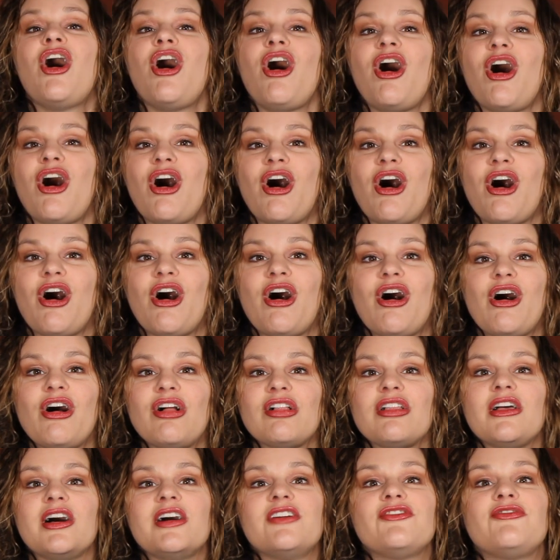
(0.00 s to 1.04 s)

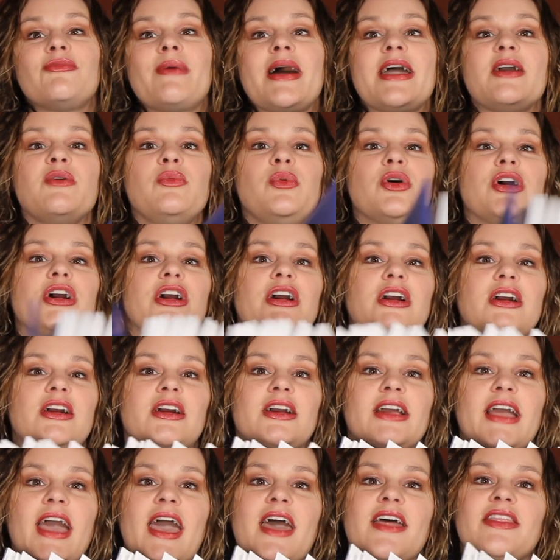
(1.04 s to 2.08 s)
all of my
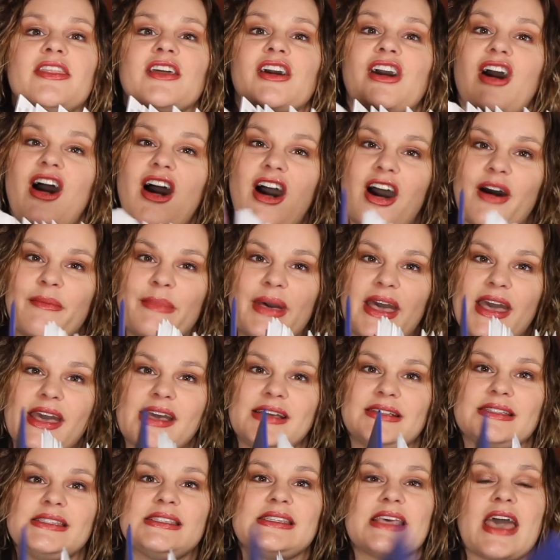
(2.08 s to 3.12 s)
work and the
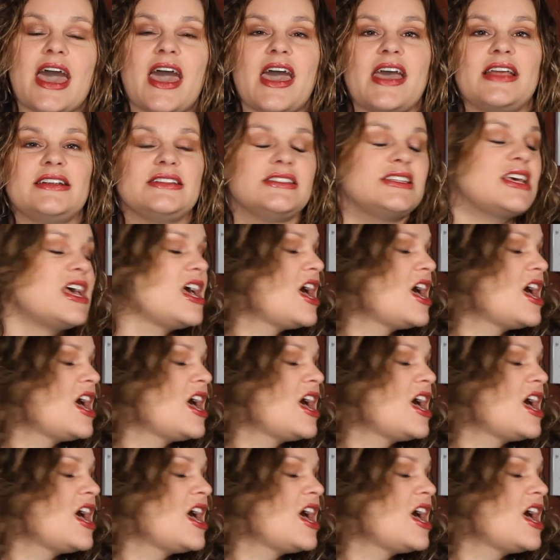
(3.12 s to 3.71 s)
comments, and